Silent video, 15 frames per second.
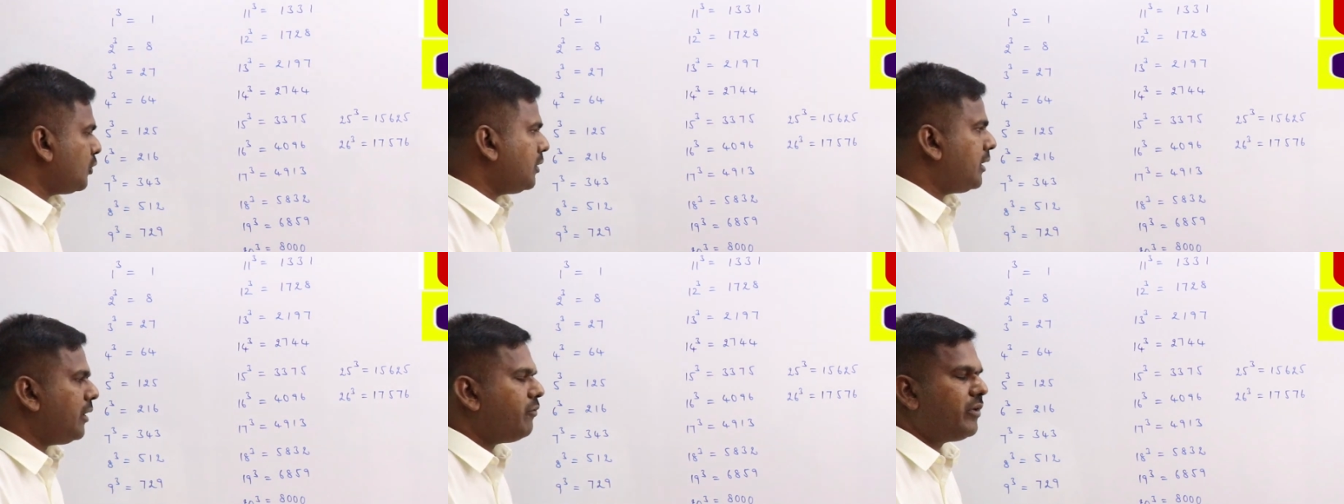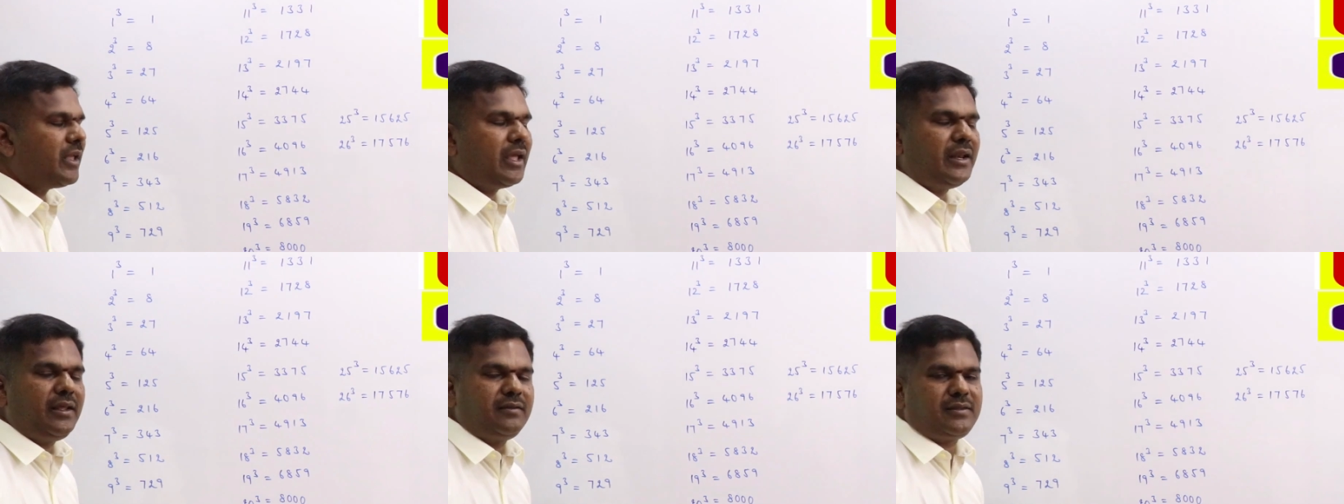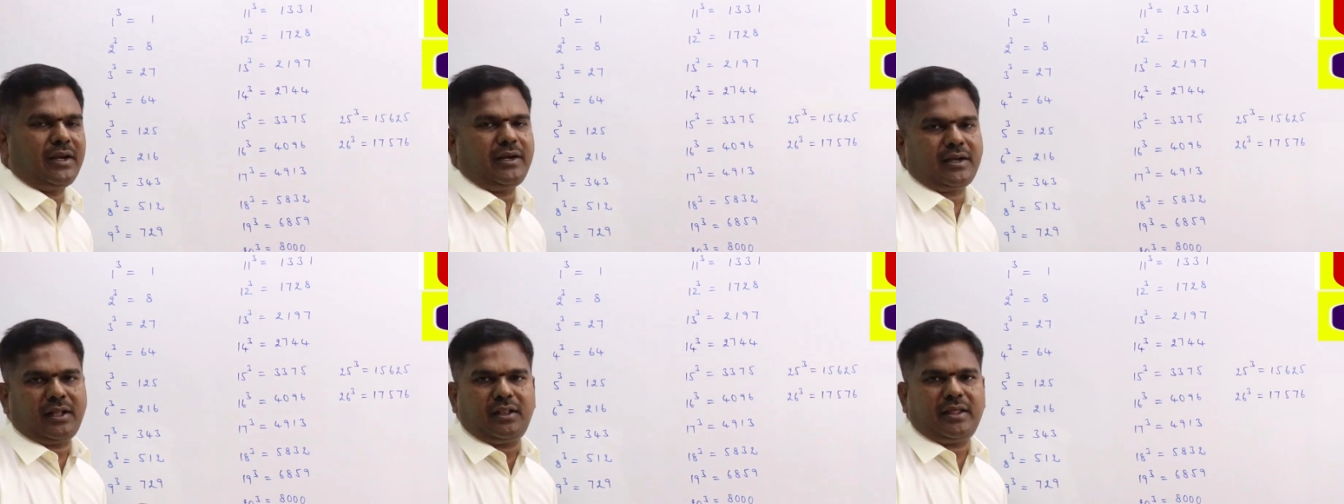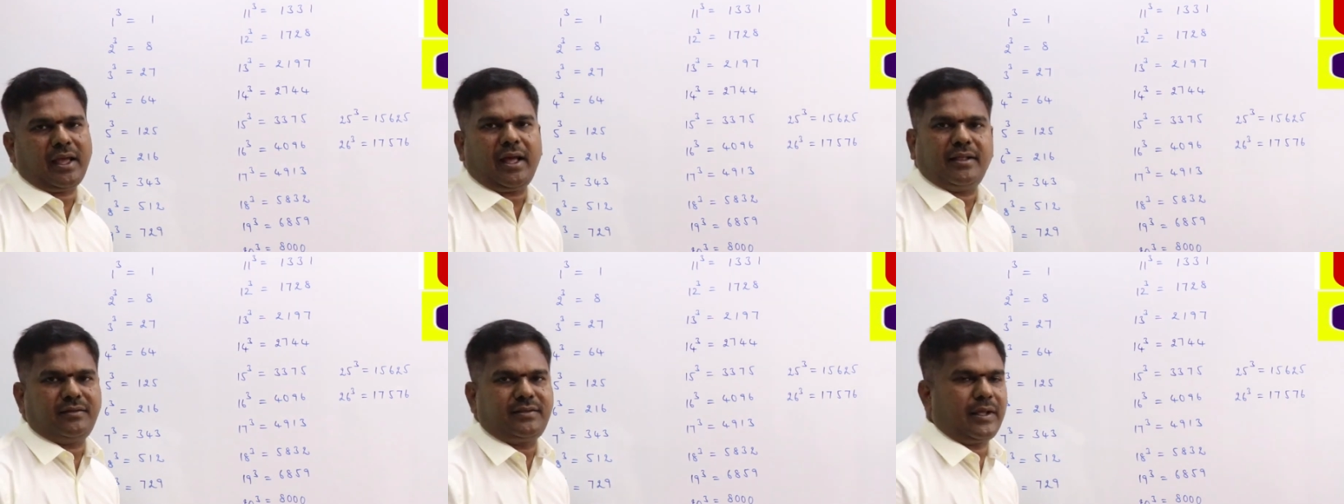20, we can easily tell the
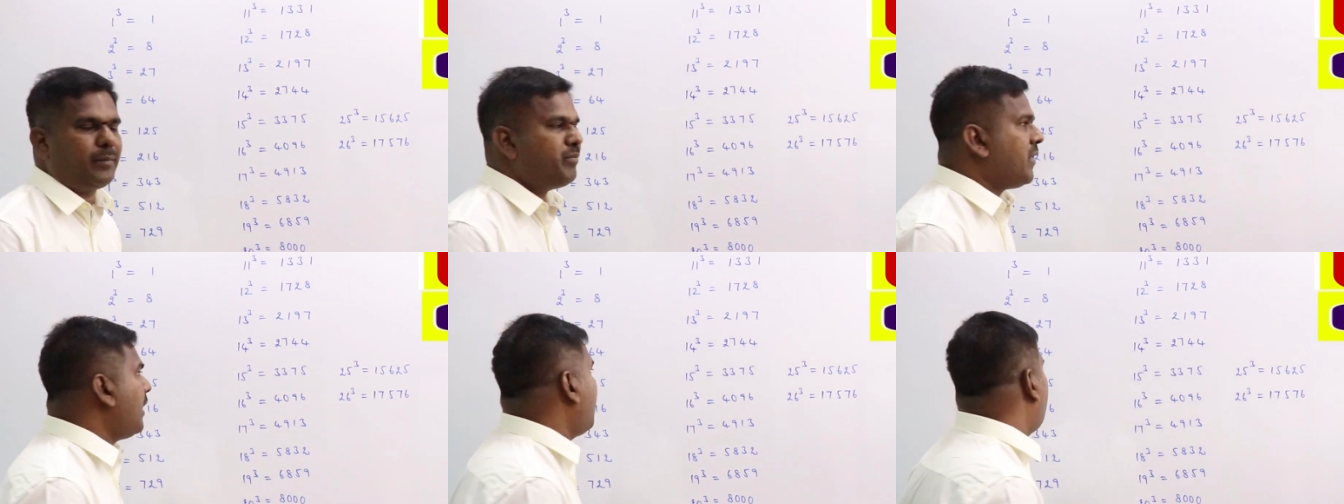answer.